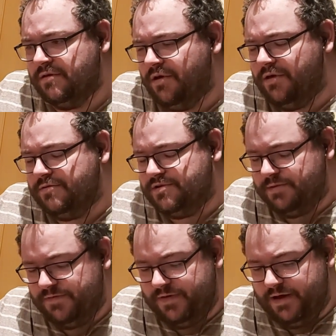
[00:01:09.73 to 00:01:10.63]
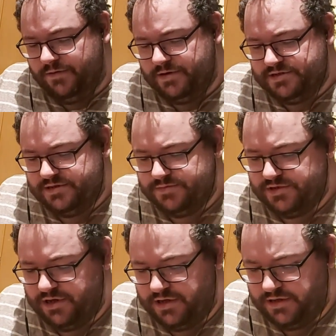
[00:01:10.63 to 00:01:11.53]
Although, to be fair, it seems
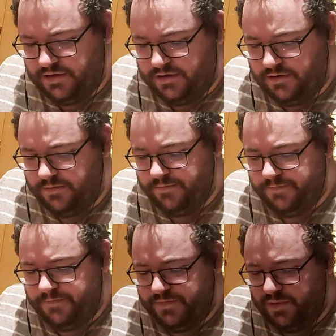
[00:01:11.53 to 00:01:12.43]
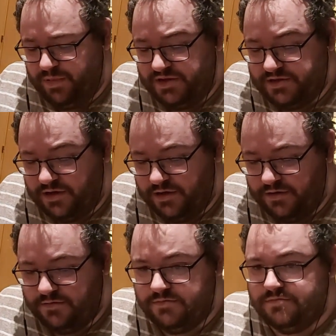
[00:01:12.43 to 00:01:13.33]
like the Beast
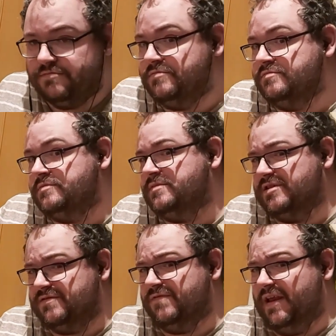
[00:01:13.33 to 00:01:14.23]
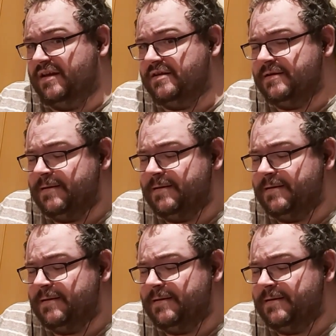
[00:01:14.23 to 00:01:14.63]
Titan has fled.